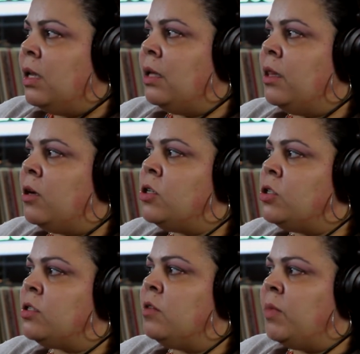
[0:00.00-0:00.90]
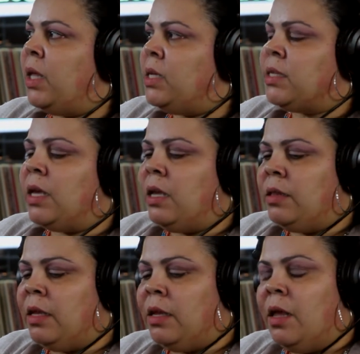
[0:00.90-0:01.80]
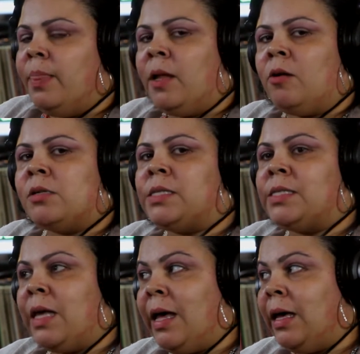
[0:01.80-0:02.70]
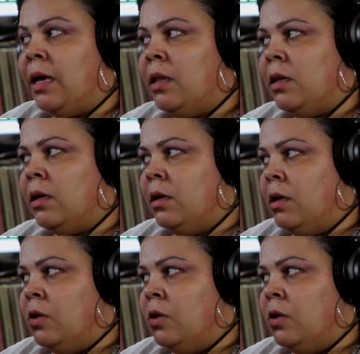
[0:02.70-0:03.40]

Like there are just some things that are assigned